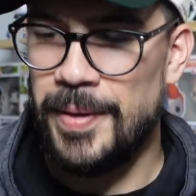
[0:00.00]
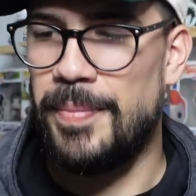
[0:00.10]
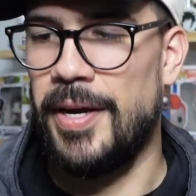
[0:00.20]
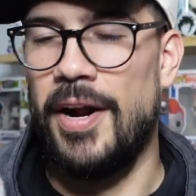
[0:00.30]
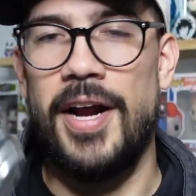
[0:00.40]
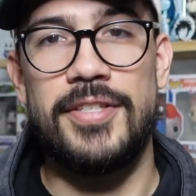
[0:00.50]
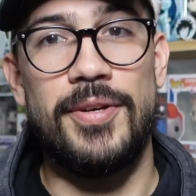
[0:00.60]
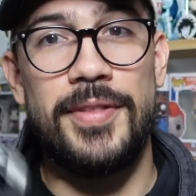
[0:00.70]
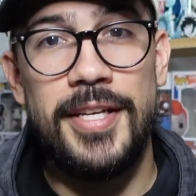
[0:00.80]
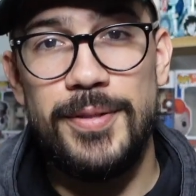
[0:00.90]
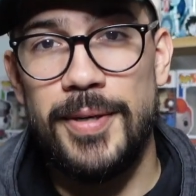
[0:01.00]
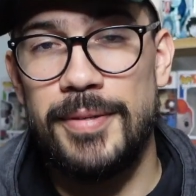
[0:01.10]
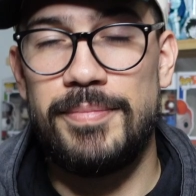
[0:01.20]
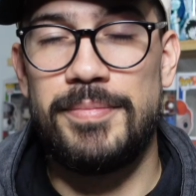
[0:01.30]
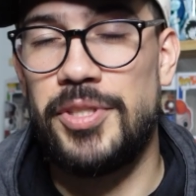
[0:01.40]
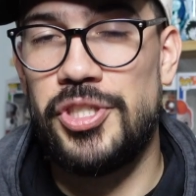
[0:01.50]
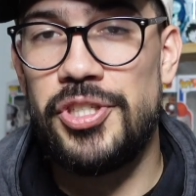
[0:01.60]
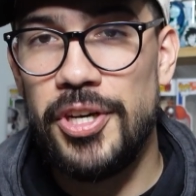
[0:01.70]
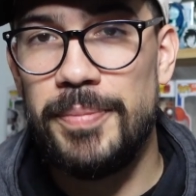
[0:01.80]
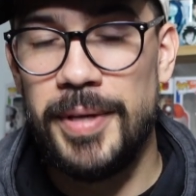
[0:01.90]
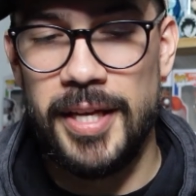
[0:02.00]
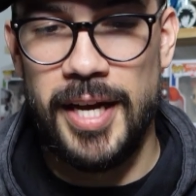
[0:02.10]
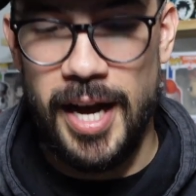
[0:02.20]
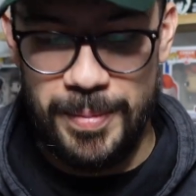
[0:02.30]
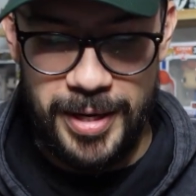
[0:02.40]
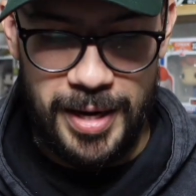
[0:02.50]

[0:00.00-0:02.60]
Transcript: But all right, so this one should be the common.